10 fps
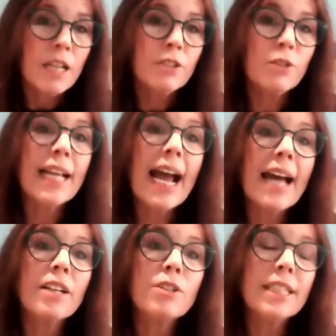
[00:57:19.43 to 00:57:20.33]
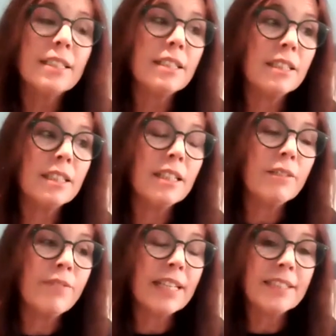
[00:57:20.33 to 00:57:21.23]
So a category decision in
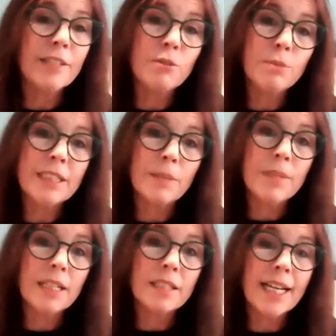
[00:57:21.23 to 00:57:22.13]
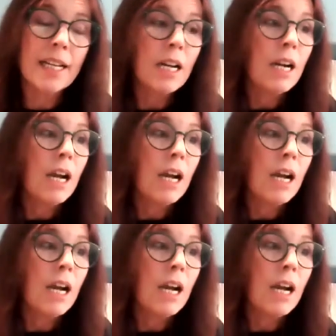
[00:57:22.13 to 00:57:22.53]
investing would be something like,